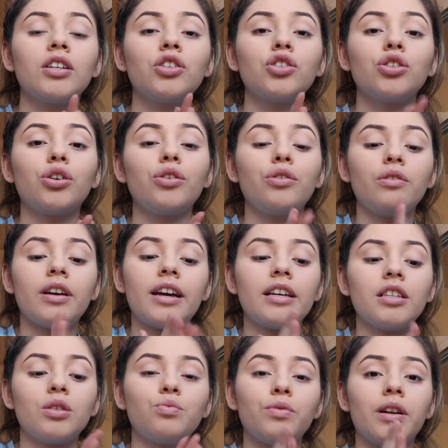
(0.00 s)
show you
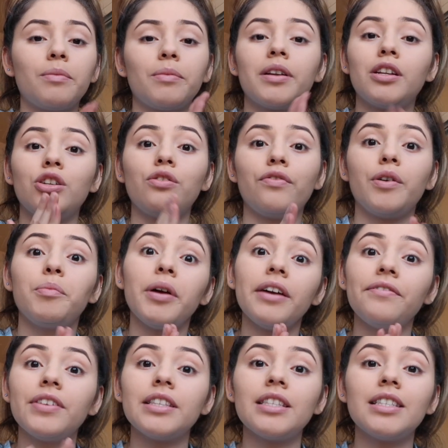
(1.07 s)
guys what I'm gonna do for
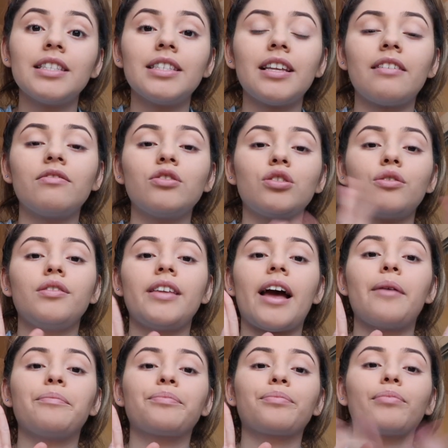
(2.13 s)
breakfast and stuff. So yeah,
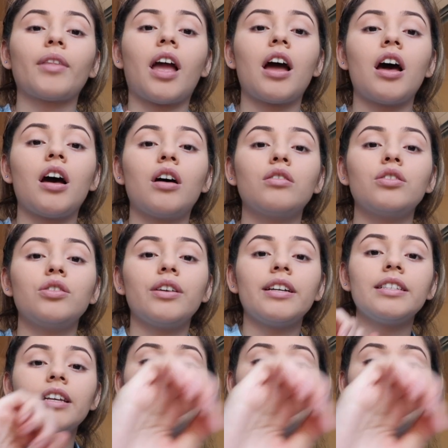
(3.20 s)
I'll see you guys